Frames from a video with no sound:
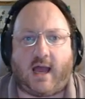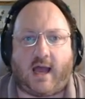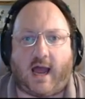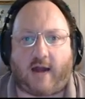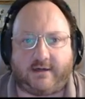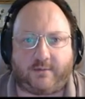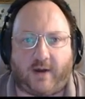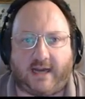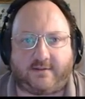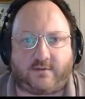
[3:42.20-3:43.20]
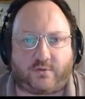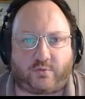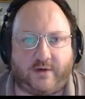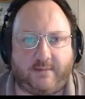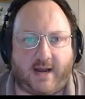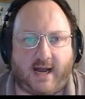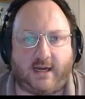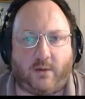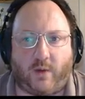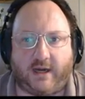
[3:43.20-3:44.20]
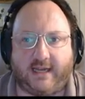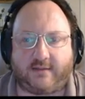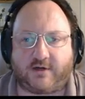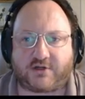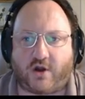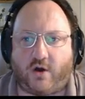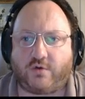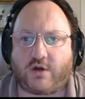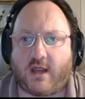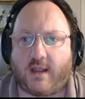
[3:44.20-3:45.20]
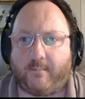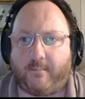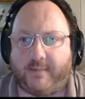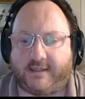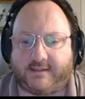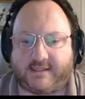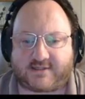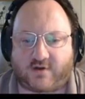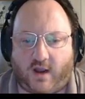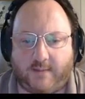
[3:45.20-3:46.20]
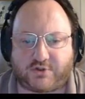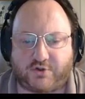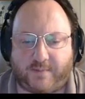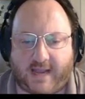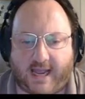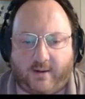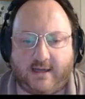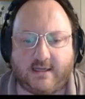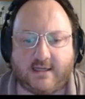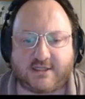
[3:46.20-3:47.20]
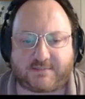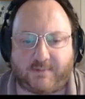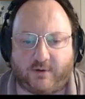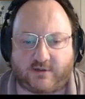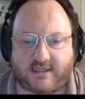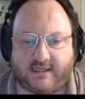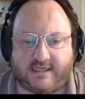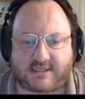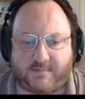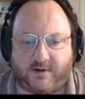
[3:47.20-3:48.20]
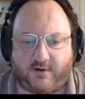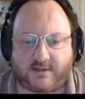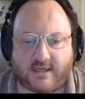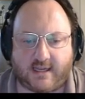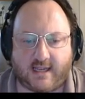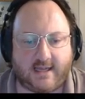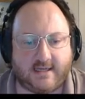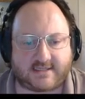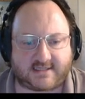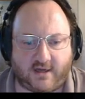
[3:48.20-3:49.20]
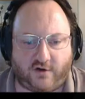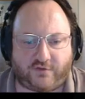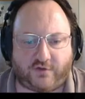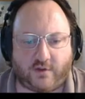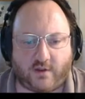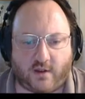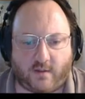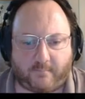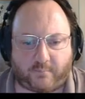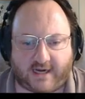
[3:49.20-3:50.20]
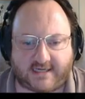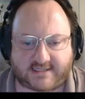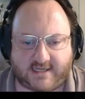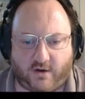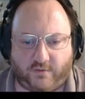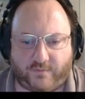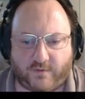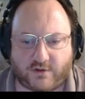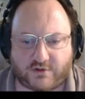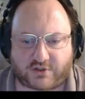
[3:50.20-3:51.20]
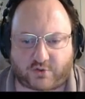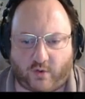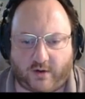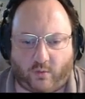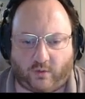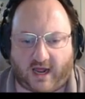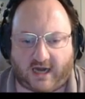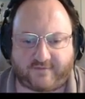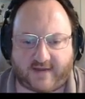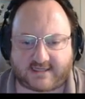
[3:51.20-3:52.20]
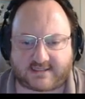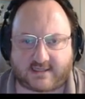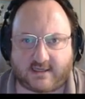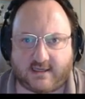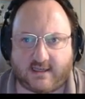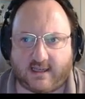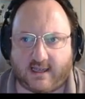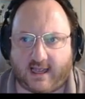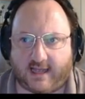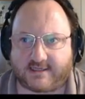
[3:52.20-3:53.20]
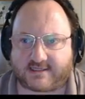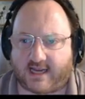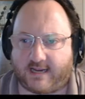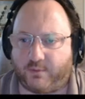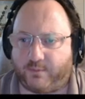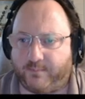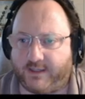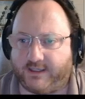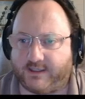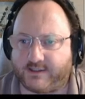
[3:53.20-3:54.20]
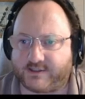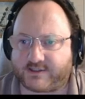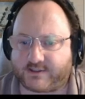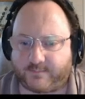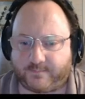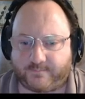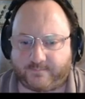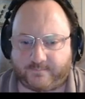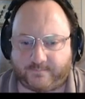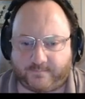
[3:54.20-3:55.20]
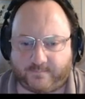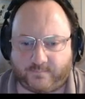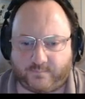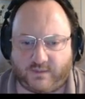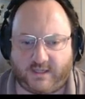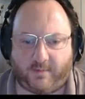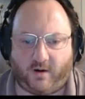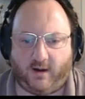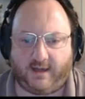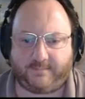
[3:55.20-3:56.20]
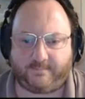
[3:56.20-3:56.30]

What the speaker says: Aria Wraith, 3 mana, 1 air threshold, minion this time, 2 power, spirit, elite spirit, stealth, break stealth, destroy all artifacts and disabled minions nearby.